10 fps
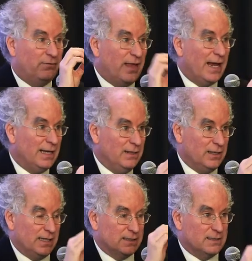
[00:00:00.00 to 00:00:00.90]
that
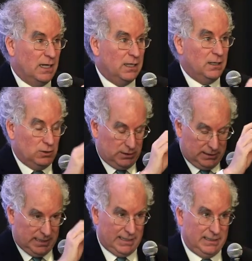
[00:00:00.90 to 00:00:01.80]
either gets
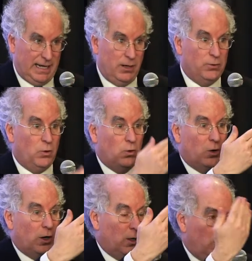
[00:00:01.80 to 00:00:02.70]
taken down
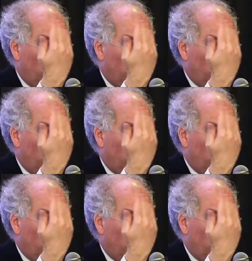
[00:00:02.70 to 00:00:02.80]
or